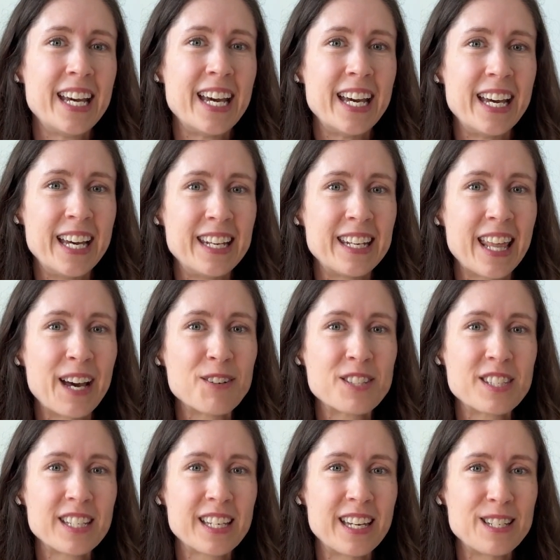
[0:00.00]
And that was
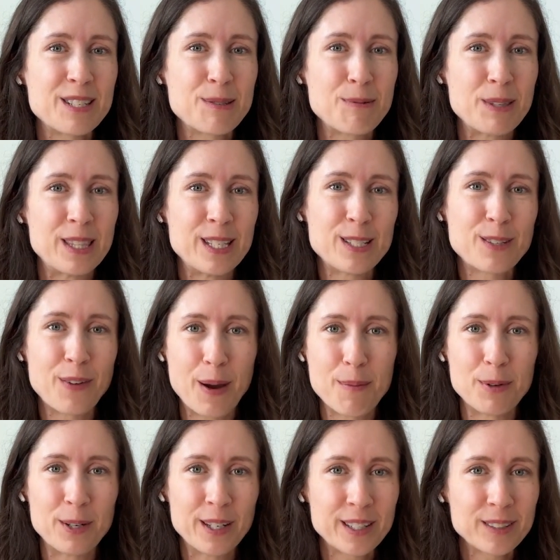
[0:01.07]
the case with this
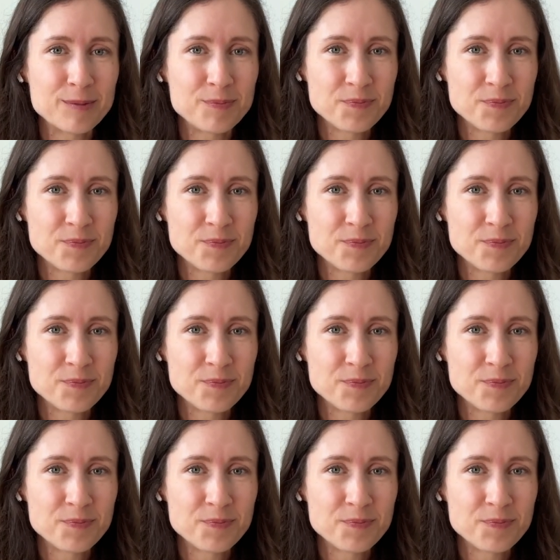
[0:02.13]
fabric.